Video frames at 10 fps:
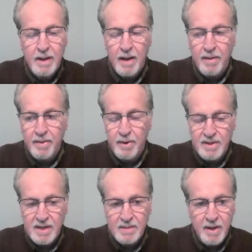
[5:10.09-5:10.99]
uh,
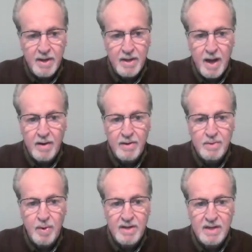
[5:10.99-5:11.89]
$36 million,
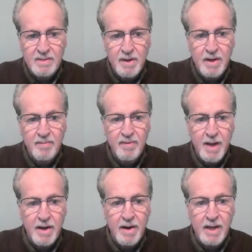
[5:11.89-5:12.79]
$26 million from
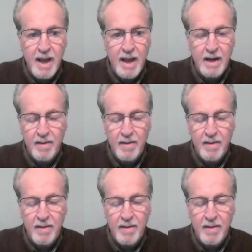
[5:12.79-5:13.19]
NRCan,